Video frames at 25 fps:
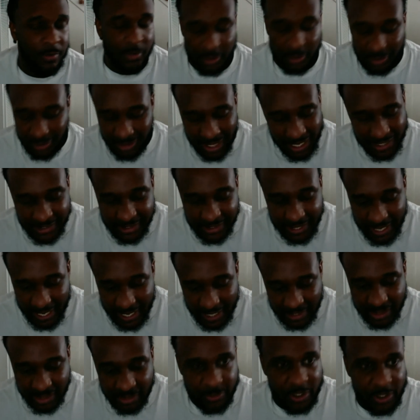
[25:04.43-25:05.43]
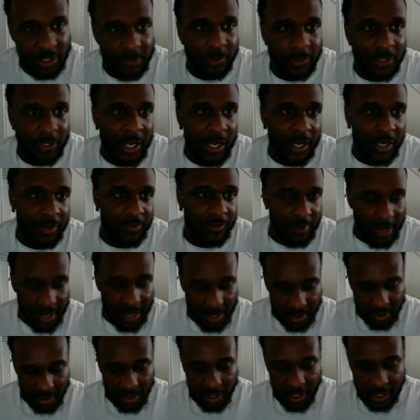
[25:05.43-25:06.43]
Logic has to be applied, right?
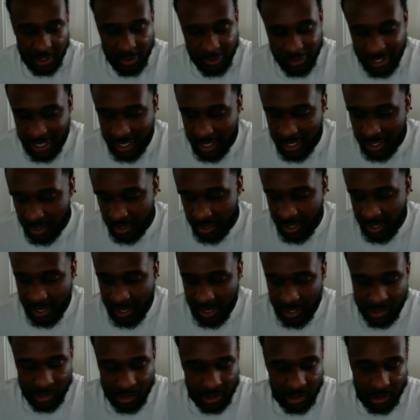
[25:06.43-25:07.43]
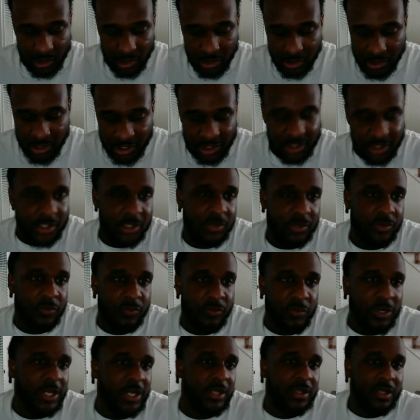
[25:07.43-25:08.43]
You can't just
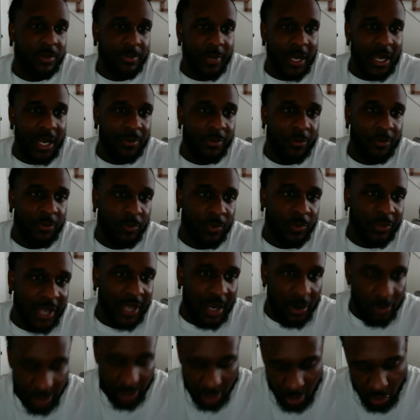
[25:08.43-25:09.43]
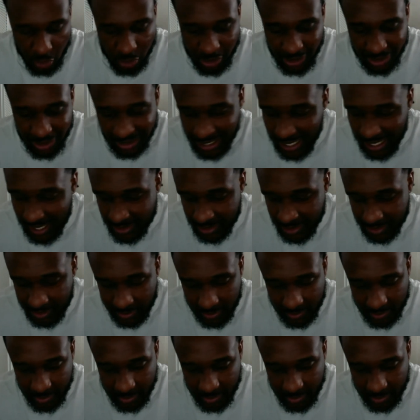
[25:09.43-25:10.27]
read the Bible without using logic,